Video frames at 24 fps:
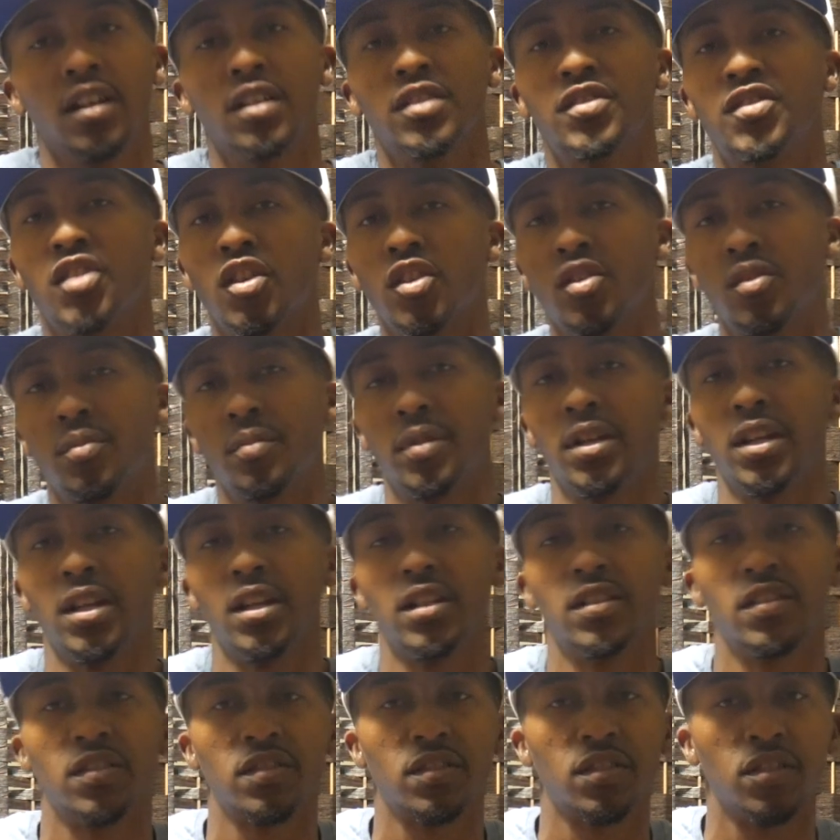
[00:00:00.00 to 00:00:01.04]
turn them
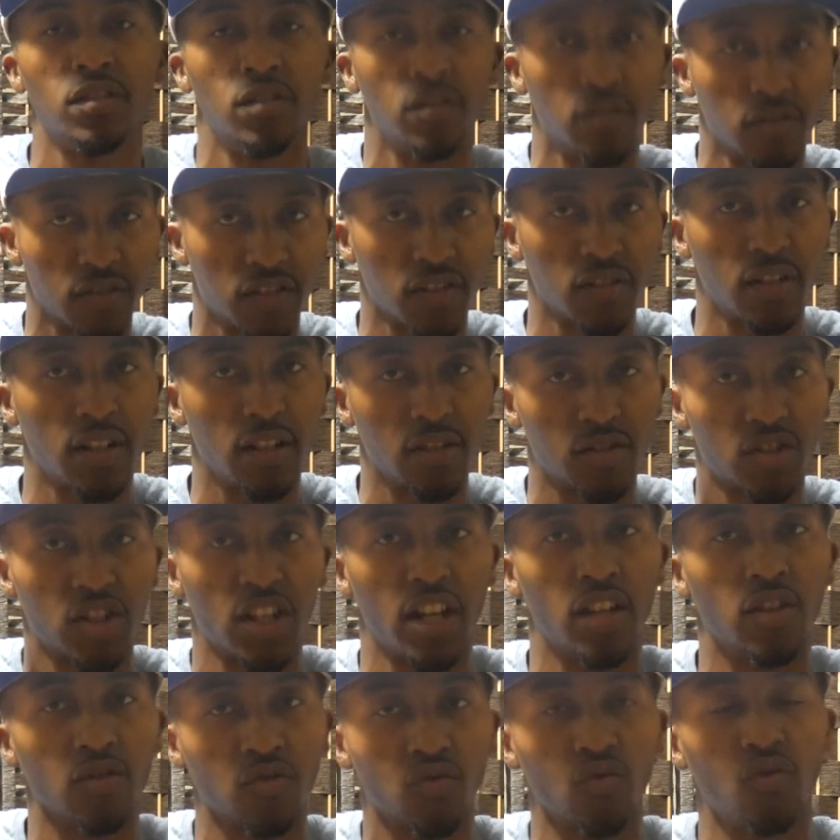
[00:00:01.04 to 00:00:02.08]
in, just so they'll
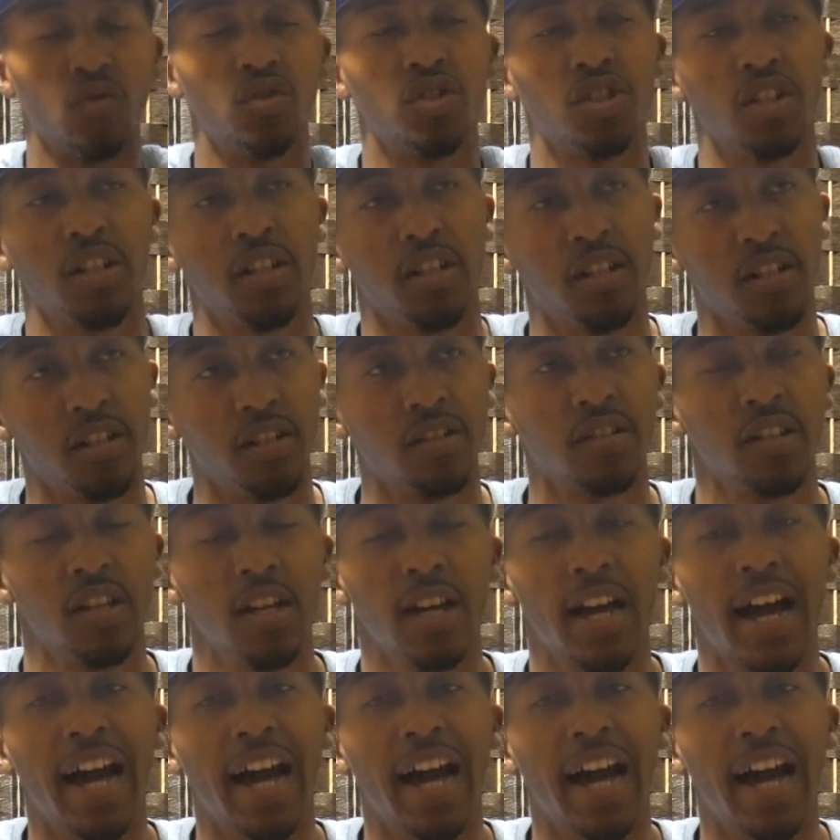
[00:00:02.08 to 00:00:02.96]
channel towards your ears.